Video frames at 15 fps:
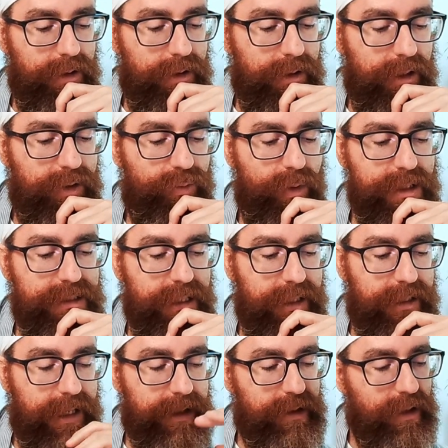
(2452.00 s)

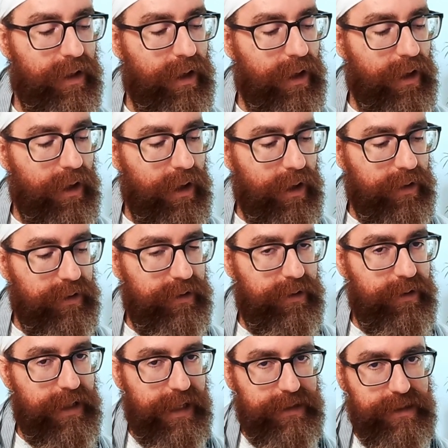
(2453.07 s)
interesting
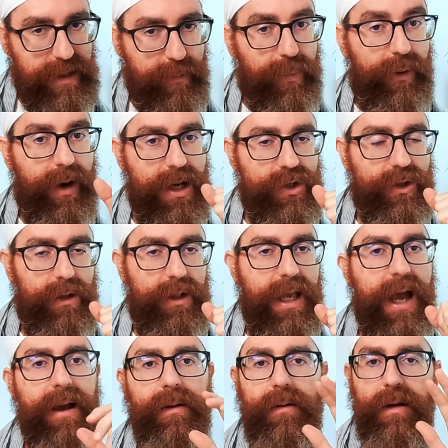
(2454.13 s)
that separation,
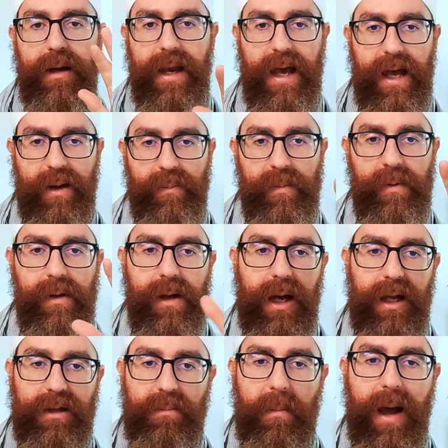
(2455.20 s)
yeah? Nam
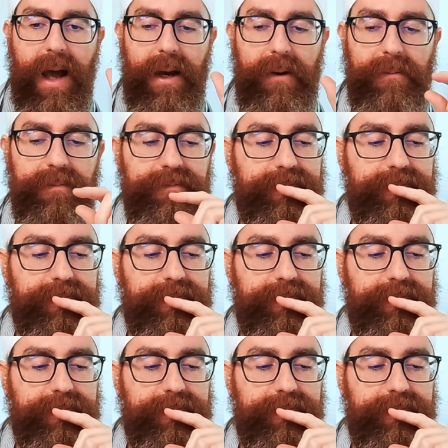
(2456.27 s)
and man.